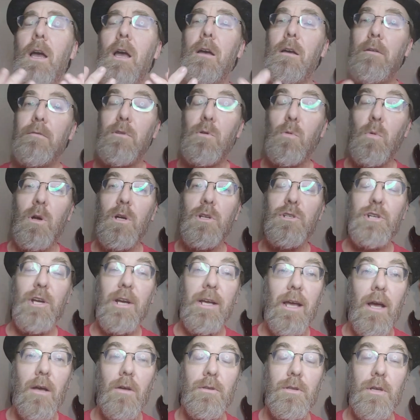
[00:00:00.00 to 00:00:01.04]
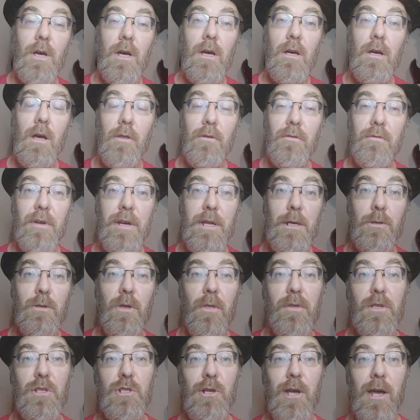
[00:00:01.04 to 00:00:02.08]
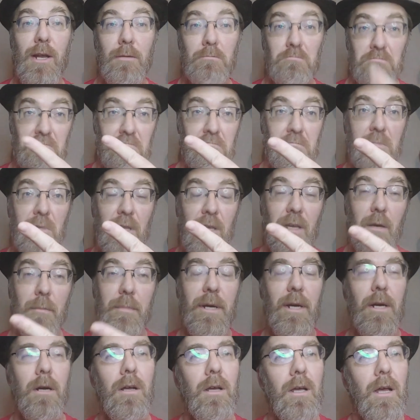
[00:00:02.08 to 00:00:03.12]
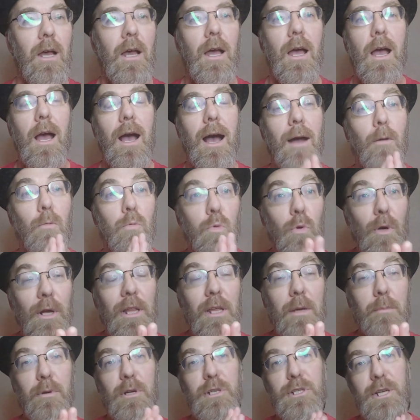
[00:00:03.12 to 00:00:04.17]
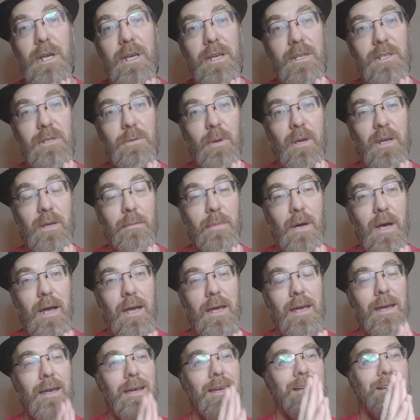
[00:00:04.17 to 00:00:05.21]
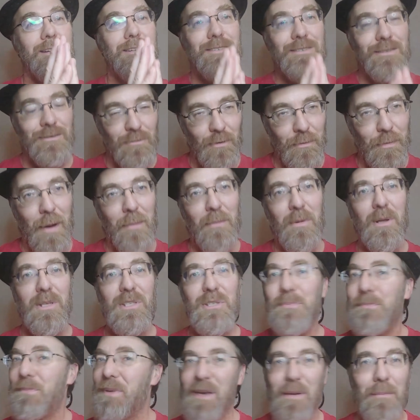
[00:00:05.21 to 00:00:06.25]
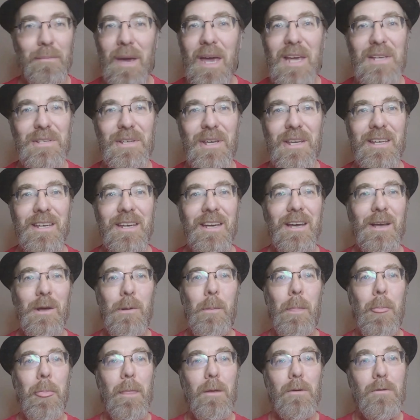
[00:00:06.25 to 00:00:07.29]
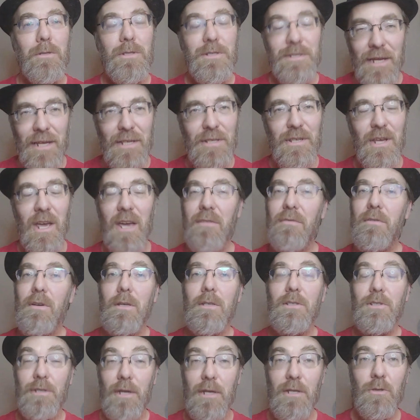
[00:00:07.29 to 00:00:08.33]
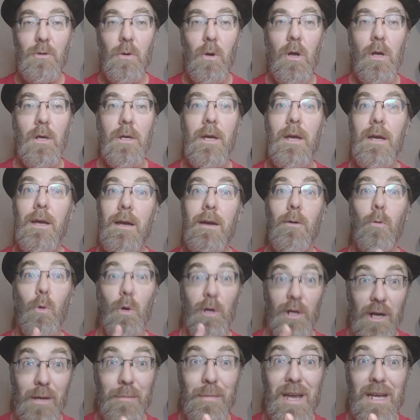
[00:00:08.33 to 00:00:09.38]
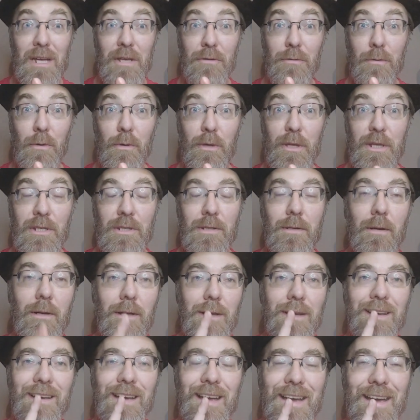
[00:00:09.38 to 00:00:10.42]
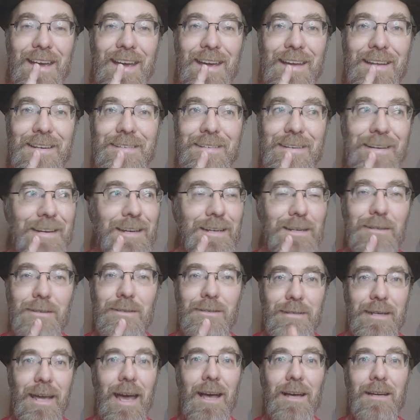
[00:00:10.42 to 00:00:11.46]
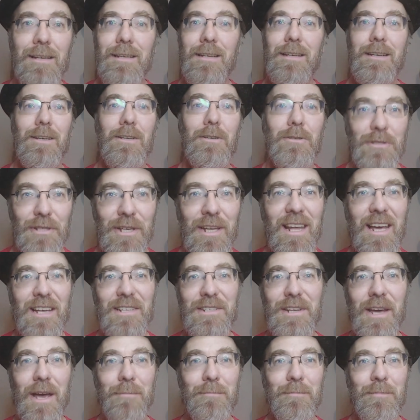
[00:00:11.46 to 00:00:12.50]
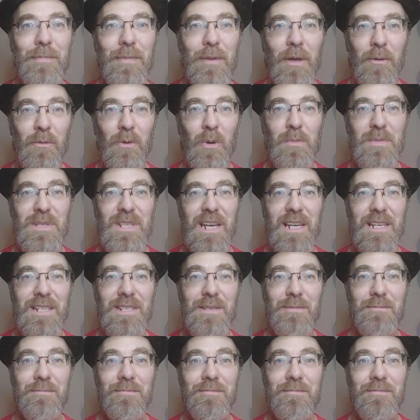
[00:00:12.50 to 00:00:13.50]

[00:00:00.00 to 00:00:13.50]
If you want to check out uh, other videos on this channel, click up here. Really appreciate you swinging by. Remember to be amazing. Stay safe. Stay strong. We're going to make it through this. And uh, yeah, see you next time on Room 6.